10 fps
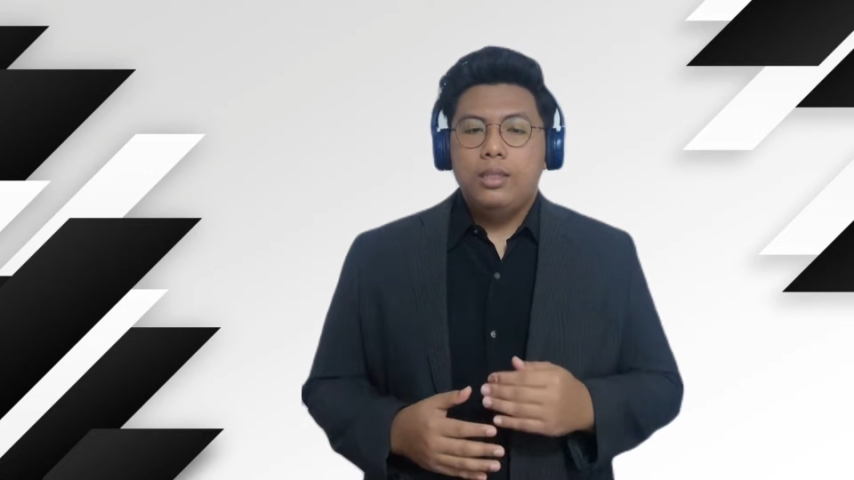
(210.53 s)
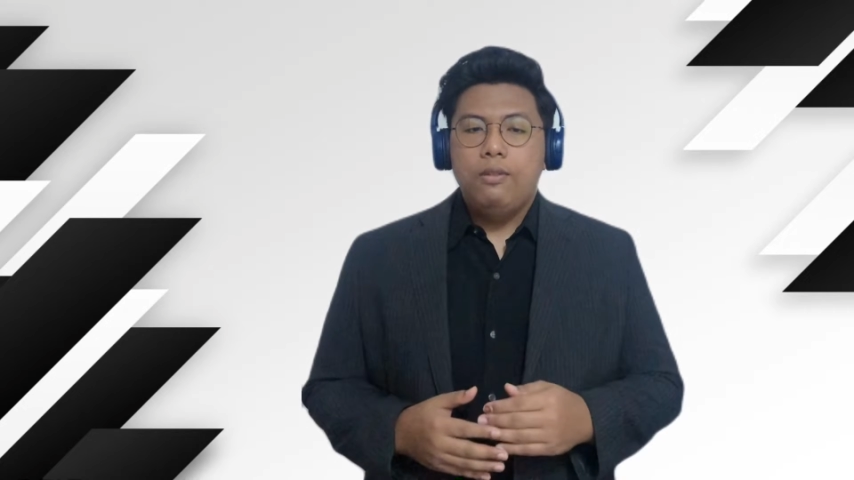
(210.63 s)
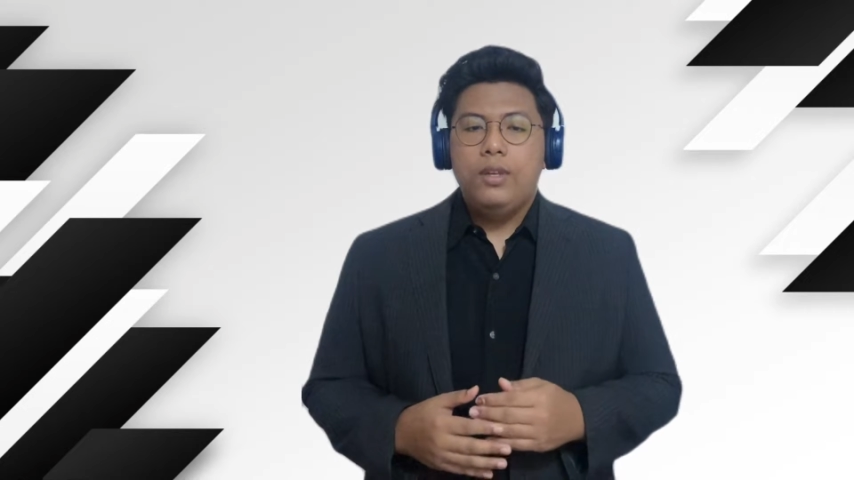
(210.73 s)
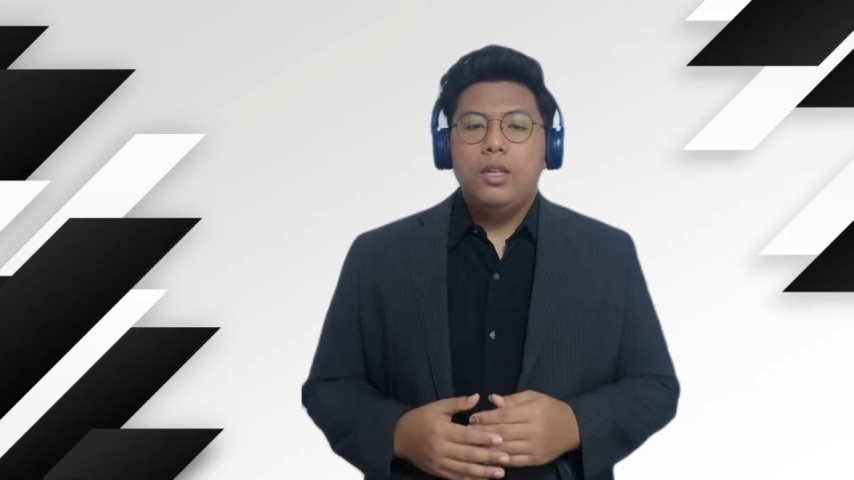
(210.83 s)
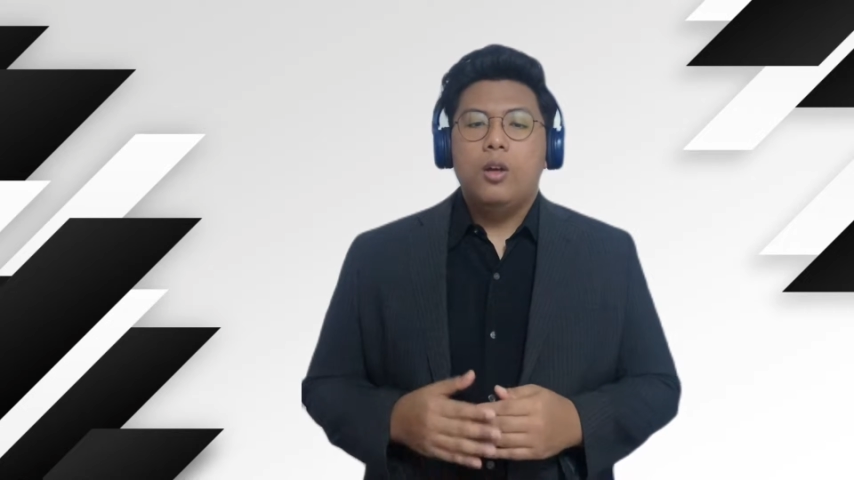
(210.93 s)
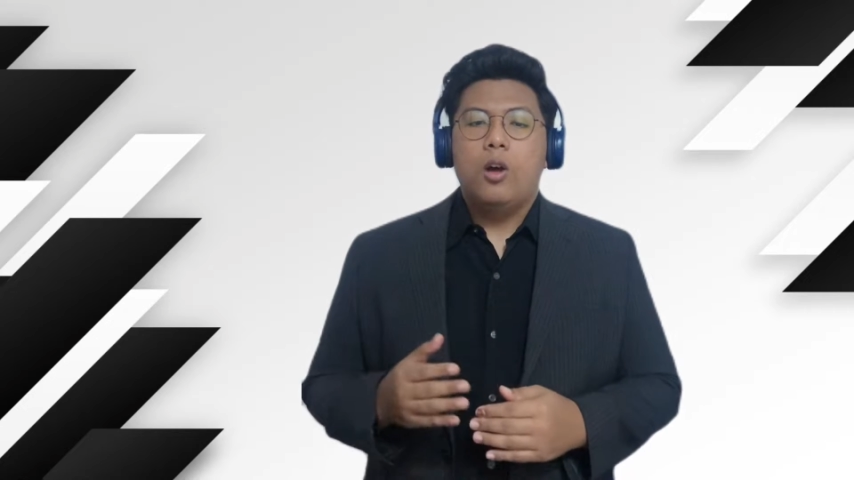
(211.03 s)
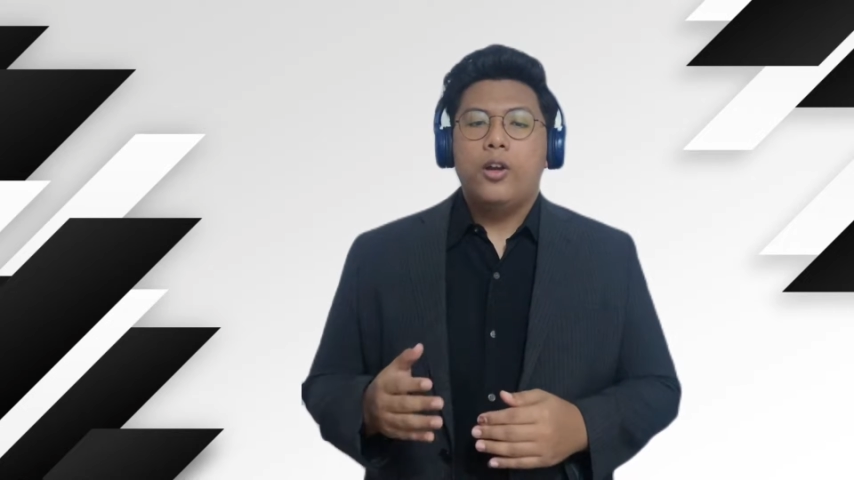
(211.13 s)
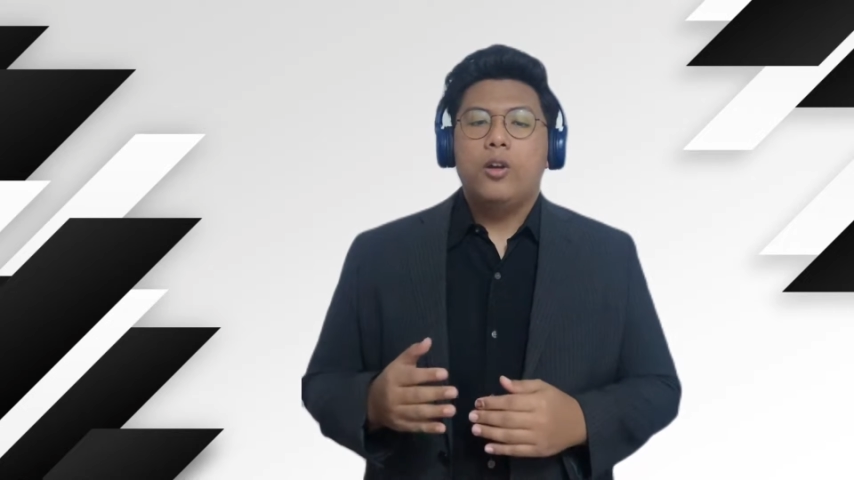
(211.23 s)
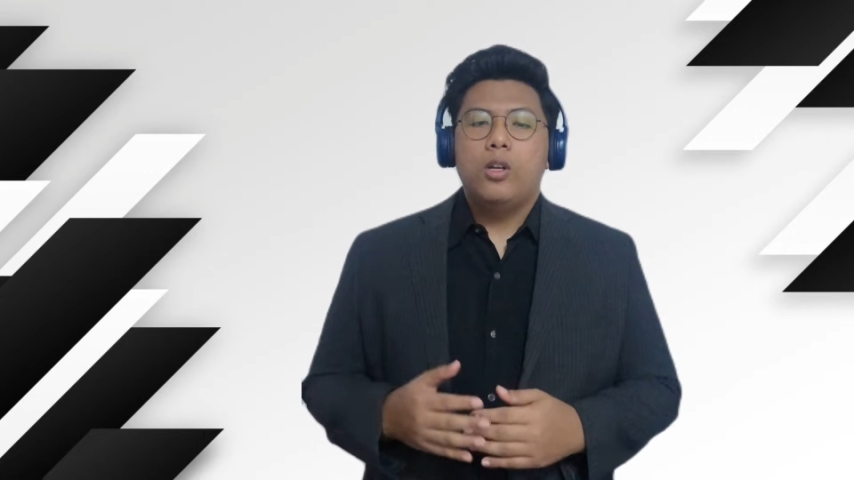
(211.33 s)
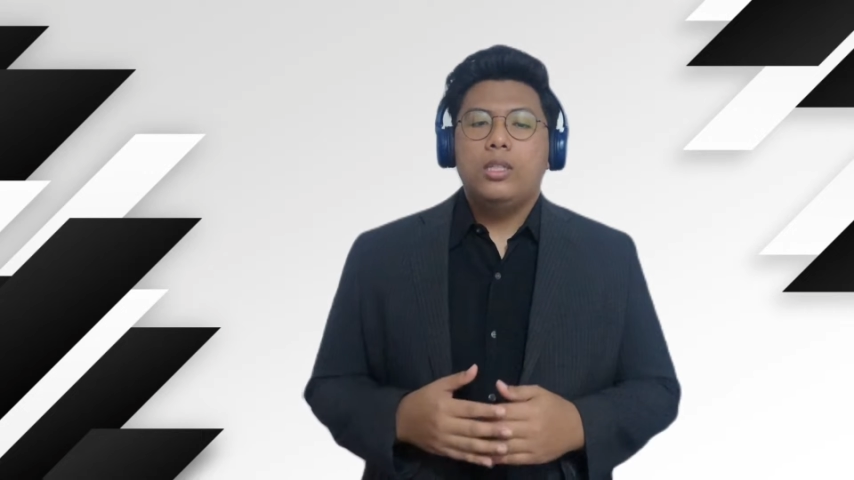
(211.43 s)
TV
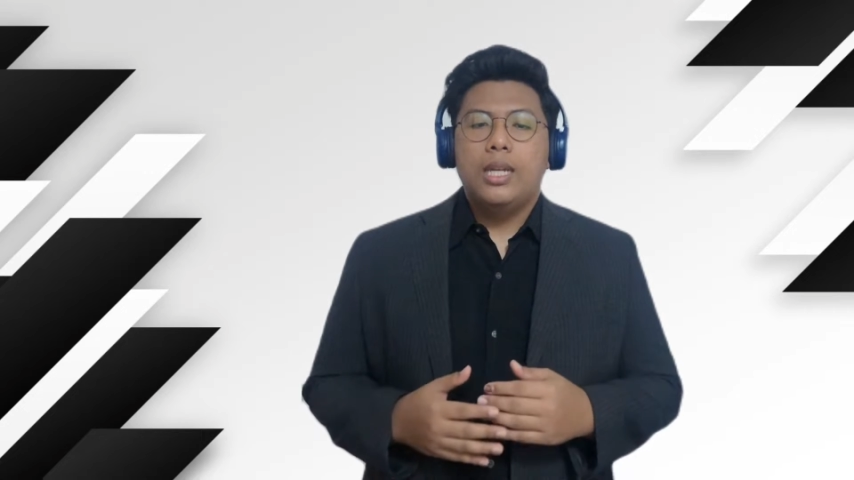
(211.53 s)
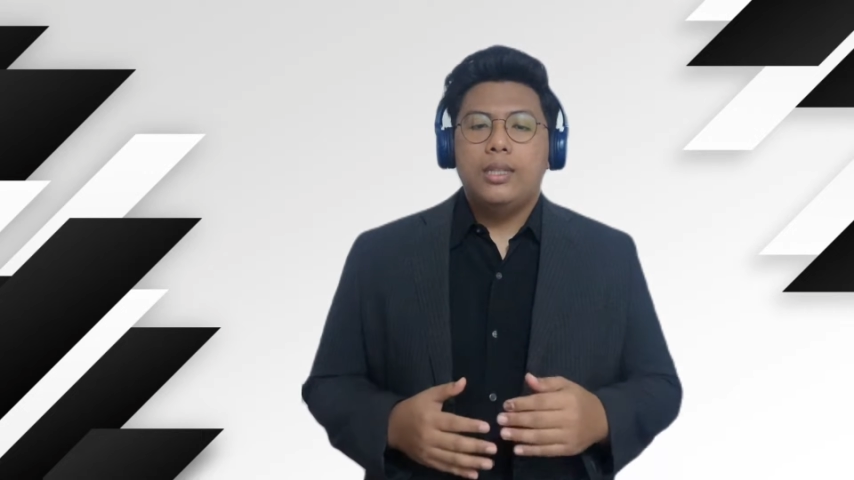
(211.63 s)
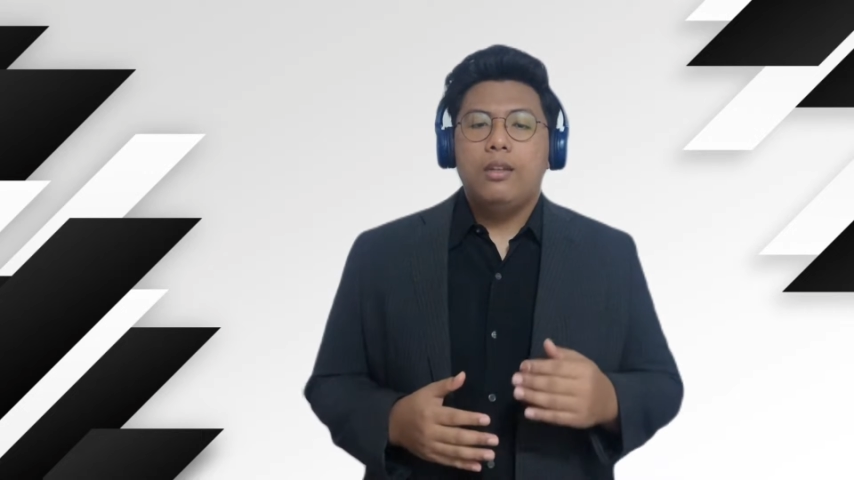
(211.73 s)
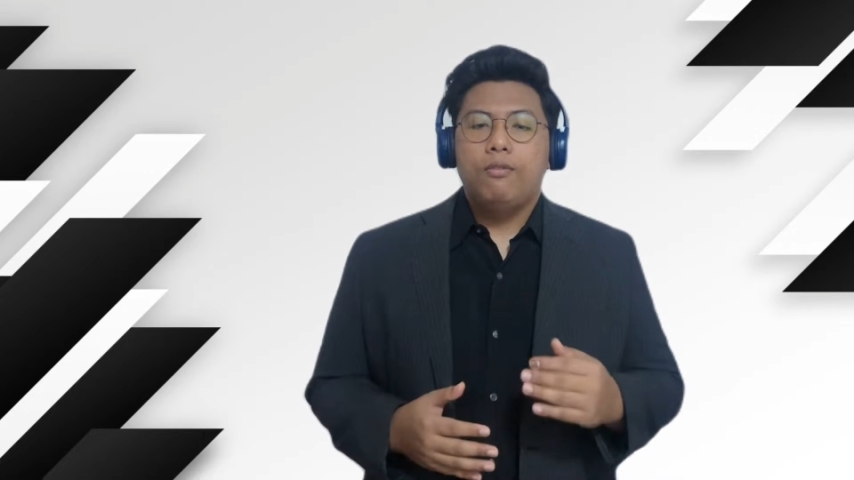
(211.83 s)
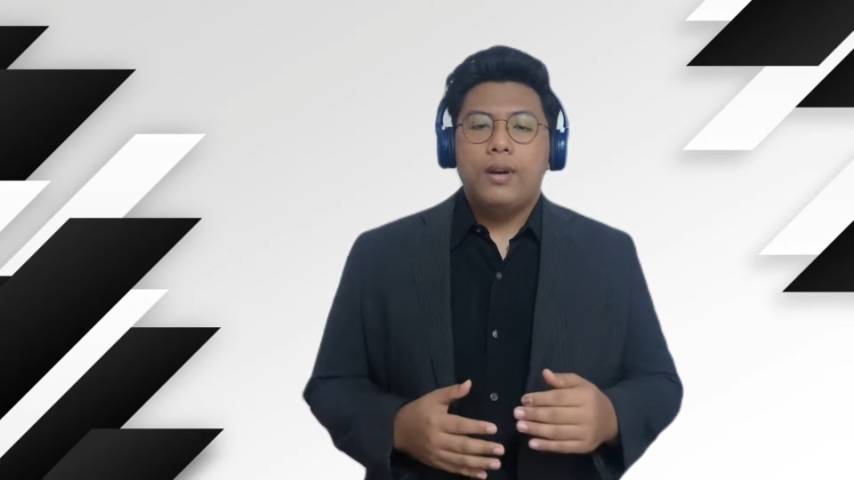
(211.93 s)
or not chatting